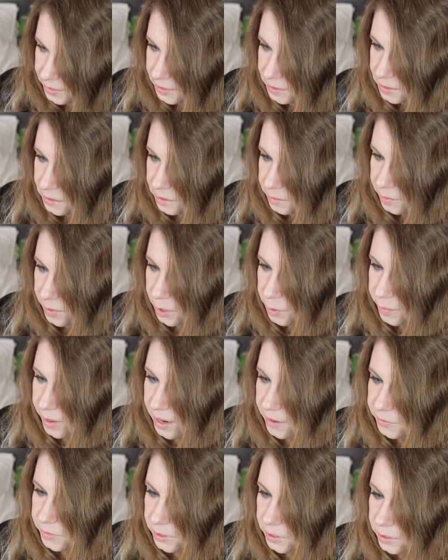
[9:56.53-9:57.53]
This is something you might
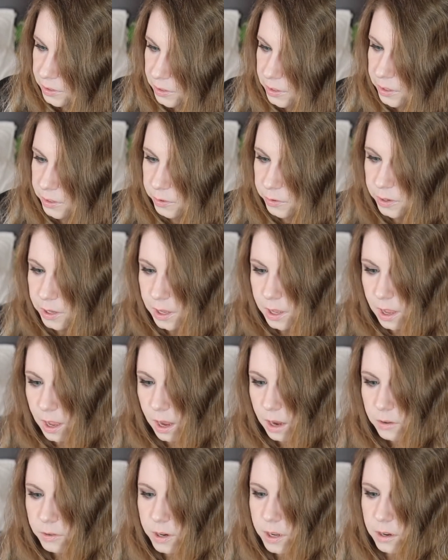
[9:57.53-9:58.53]
have to glue.
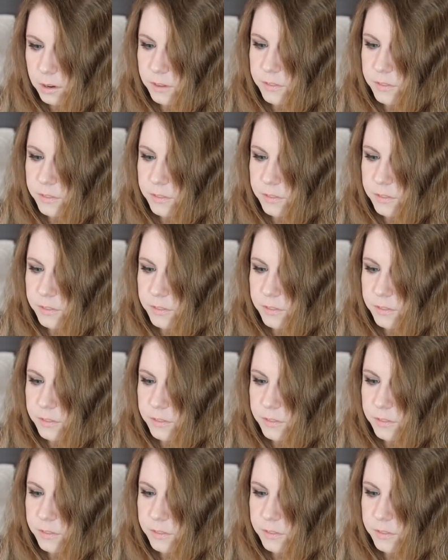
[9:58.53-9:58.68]
Oh no,